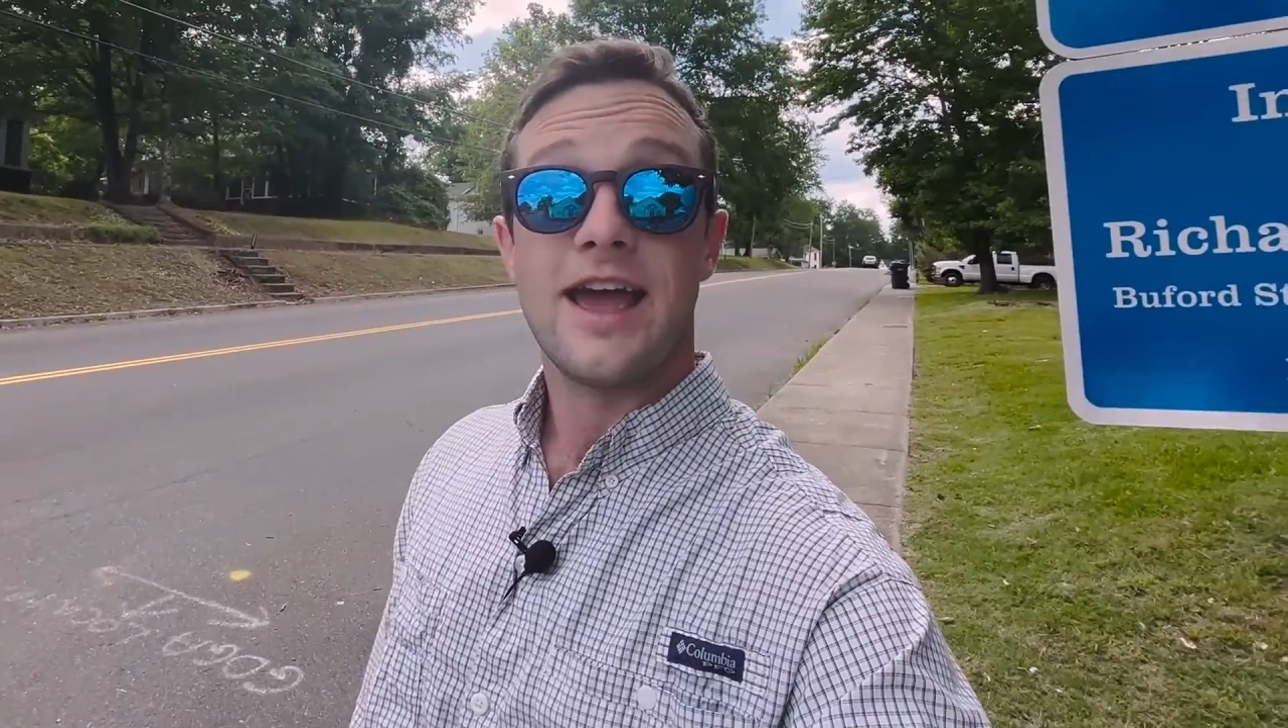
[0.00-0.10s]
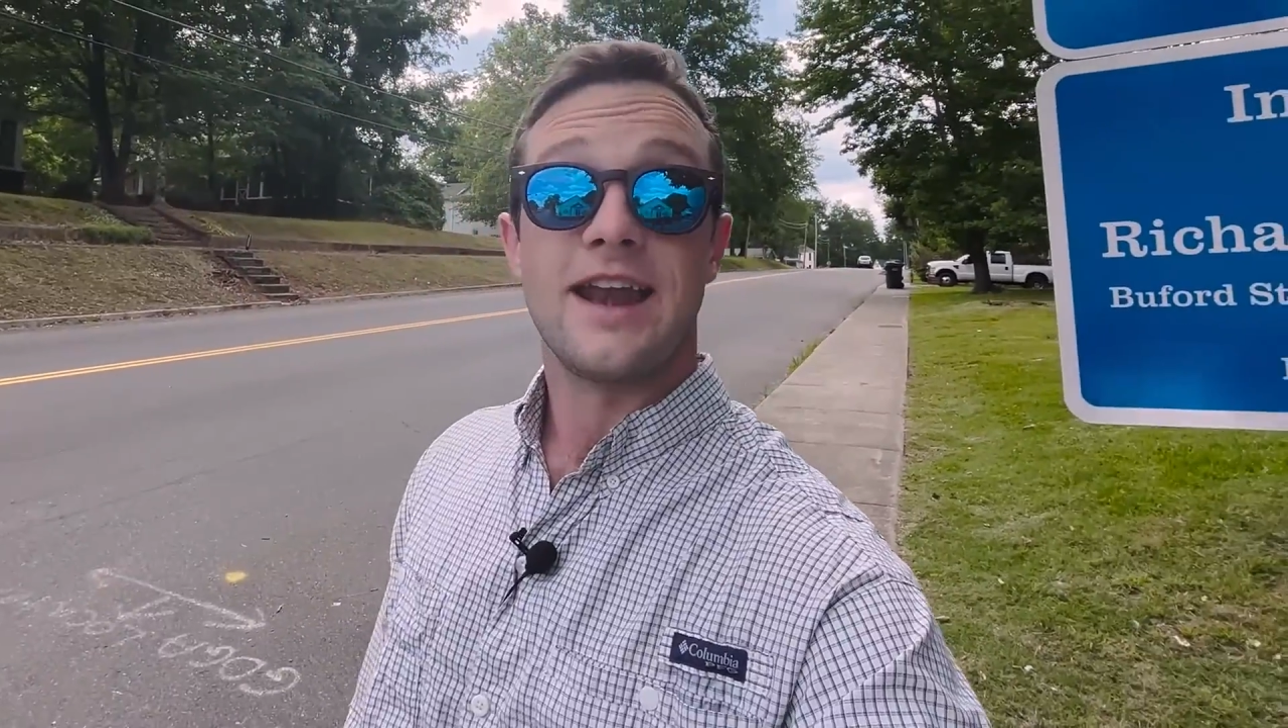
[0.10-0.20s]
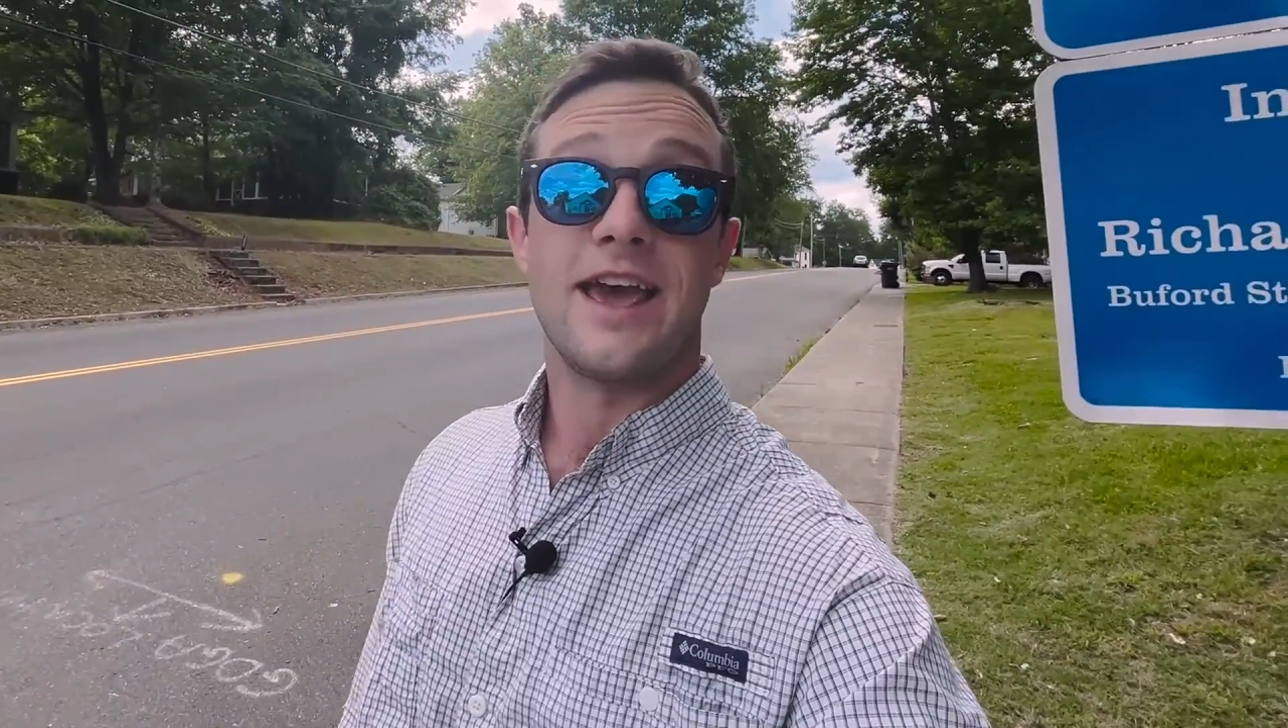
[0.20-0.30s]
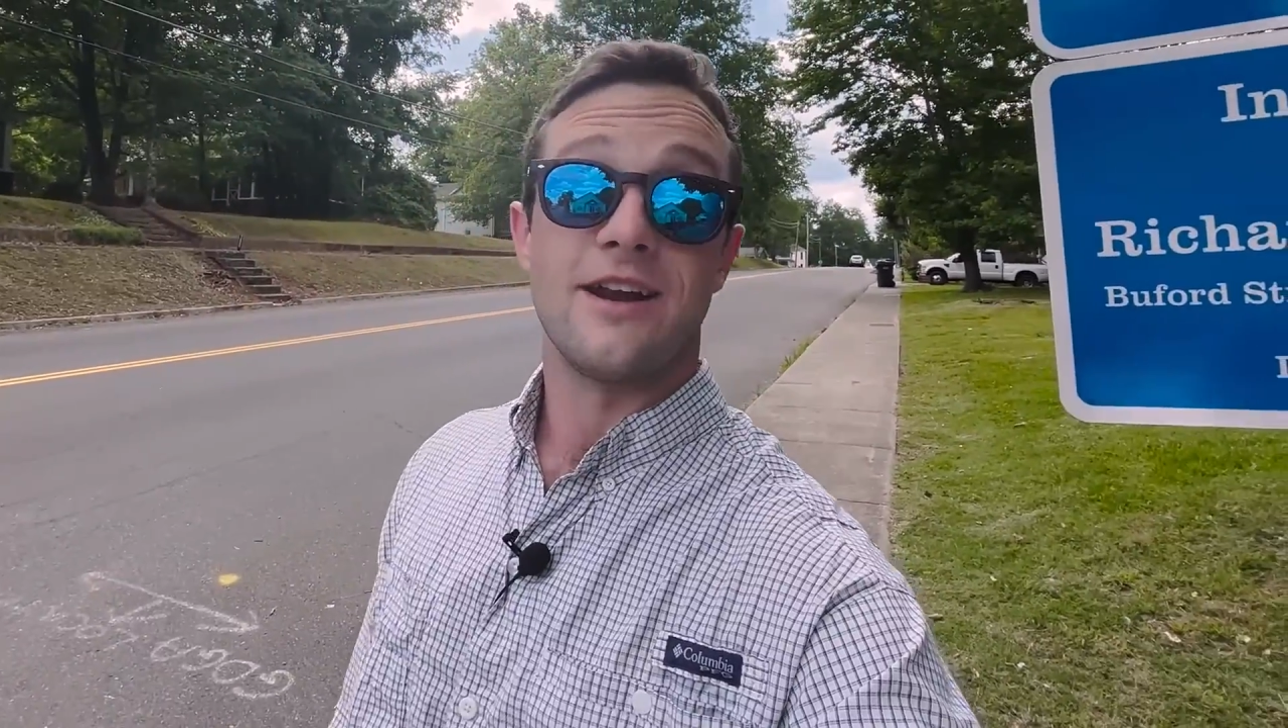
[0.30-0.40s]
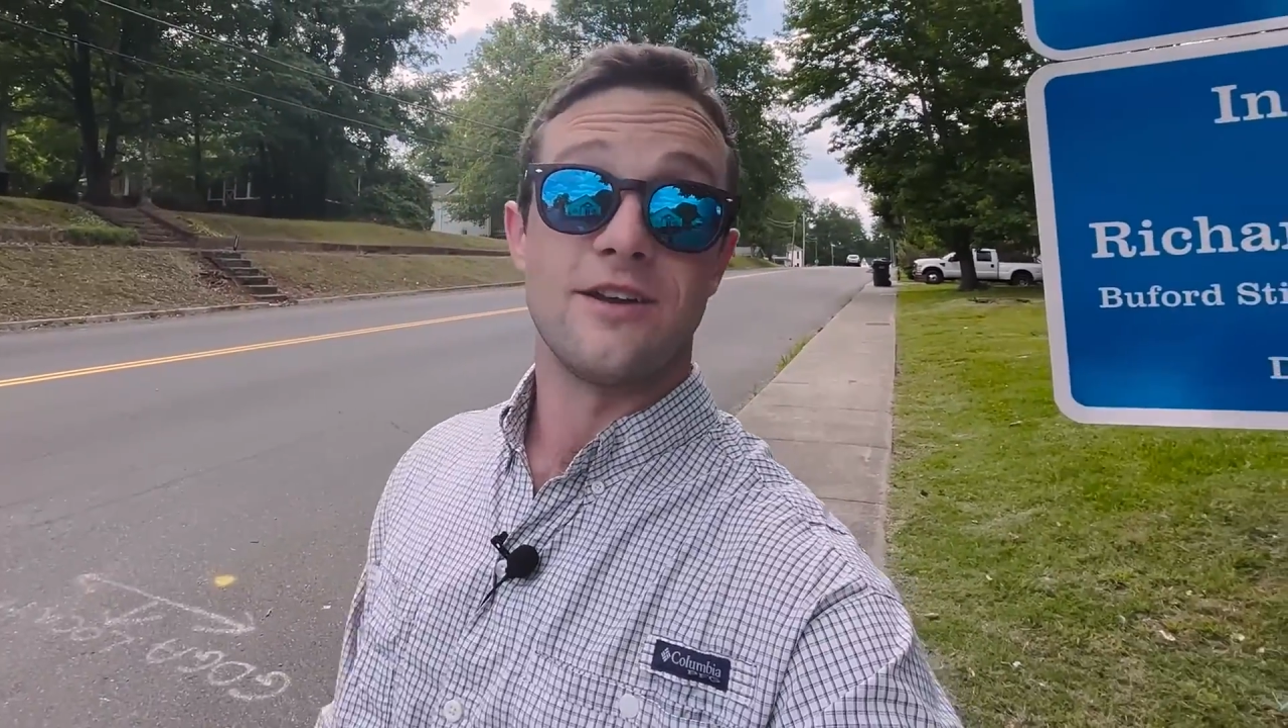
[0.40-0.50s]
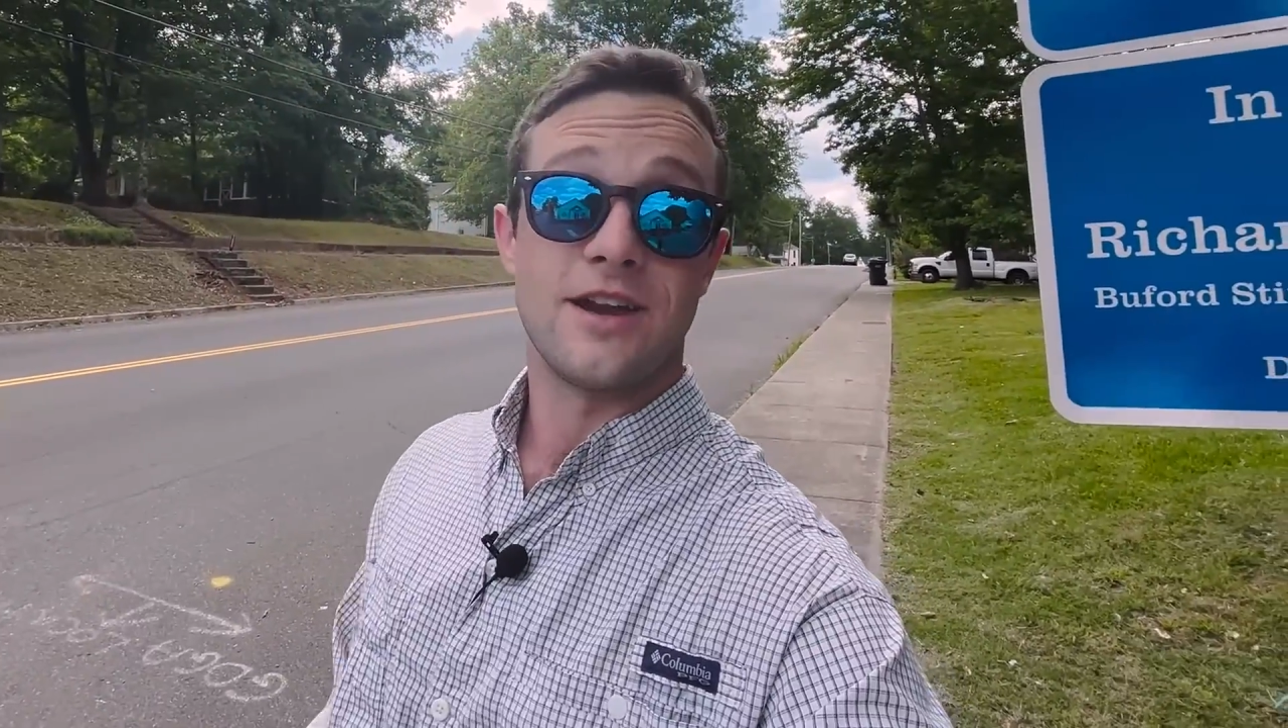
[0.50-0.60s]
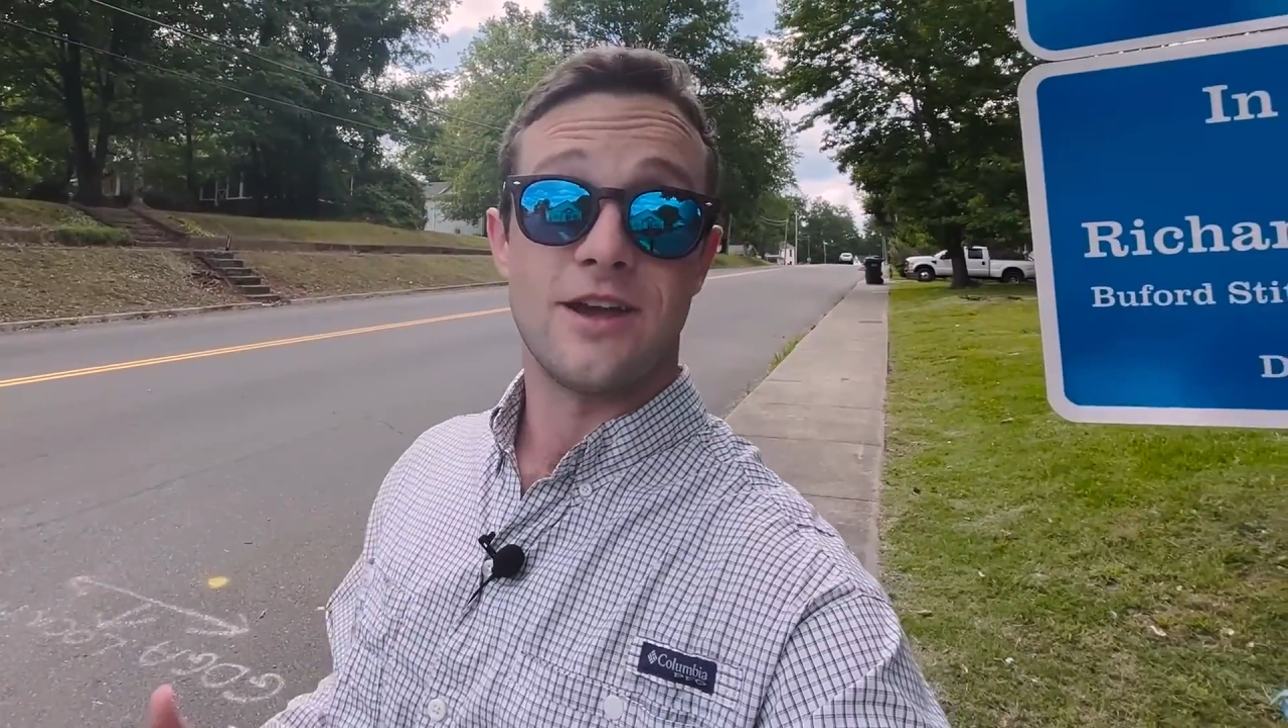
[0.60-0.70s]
and head on